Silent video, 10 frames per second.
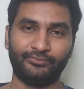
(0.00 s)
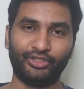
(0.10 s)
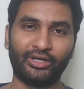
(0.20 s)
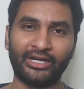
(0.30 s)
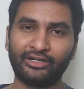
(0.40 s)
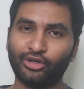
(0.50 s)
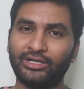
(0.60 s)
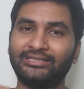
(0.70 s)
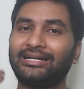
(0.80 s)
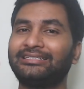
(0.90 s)
get only
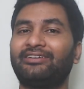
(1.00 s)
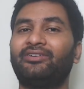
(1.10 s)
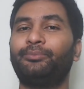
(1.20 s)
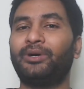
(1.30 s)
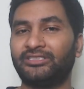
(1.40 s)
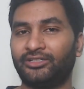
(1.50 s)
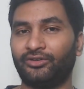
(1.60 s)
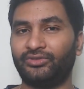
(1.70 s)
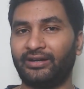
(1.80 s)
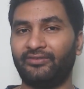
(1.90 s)
37% of
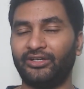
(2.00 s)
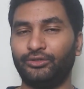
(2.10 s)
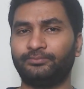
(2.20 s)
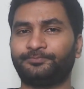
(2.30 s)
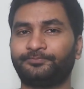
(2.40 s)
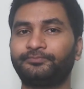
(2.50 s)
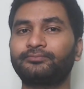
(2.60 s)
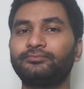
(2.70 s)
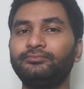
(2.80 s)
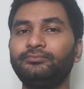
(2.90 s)
the revenue.
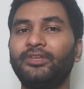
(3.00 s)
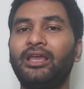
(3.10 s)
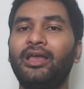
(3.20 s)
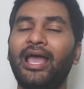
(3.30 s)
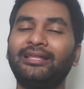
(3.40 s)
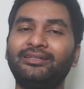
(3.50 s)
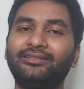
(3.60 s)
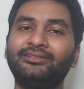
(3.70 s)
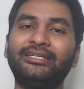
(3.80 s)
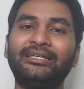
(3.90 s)
And the other
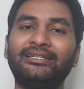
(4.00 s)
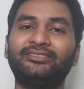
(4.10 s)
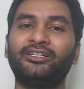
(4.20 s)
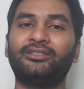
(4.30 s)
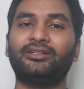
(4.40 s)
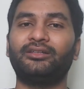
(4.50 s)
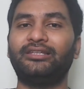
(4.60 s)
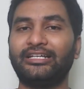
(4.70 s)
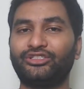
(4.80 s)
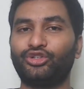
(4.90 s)
thing is that
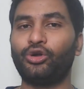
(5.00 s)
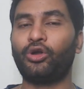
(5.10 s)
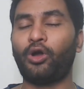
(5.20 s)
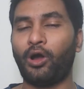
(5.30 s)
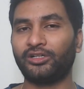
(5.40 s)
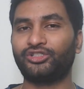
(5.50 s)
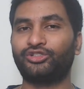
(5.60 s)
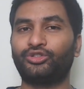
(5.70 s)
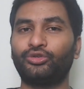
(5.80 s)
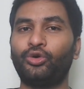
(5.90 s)
there's no cost
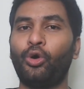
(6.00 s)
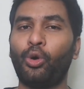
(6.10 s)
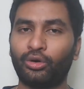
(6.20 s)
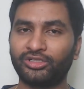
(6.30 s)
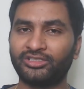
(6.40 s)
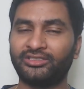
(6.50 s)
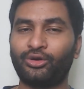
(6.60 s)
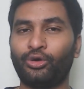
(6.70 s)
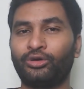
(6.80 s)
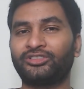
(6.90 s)
to host the
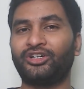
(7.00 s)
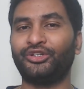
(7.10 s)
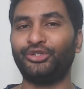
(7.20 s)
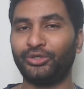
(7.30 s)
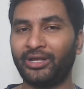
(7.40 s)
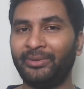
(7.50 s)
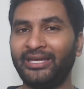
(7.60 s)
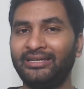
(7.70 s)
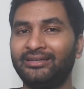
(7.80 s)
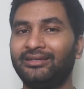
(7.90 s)
course on Udemy.
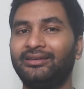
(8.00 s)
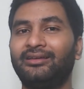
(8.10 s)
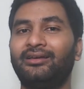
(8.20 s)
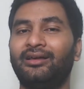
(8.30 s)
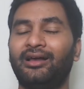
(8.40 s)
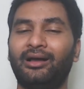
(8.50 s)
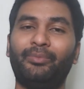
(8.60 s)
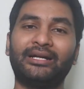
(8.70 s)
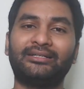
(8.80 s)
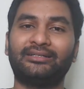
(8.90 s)

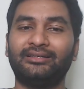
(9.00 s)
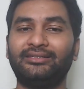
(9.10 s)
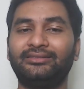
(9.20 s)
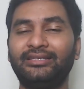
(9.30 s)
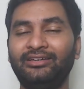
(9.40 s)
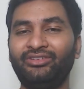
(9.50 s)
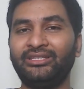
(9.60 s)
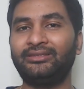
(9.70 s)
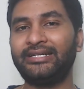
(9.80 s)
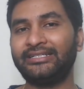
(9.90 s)
But the thing with
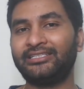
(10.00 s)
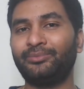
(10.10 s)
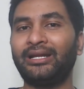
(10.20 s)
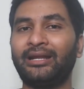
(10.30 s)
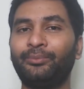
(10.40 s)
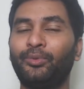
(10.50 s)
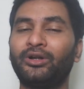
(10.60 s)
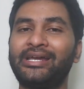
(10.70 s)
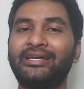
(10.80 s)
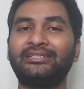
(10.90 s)
Teachable and
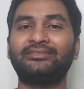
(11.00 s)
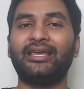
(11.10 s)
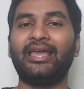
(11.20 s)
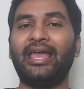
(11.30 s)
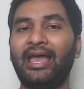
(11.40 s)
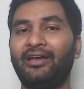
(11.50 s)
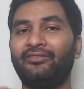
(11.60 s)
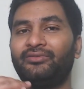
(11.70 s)
Podia is they have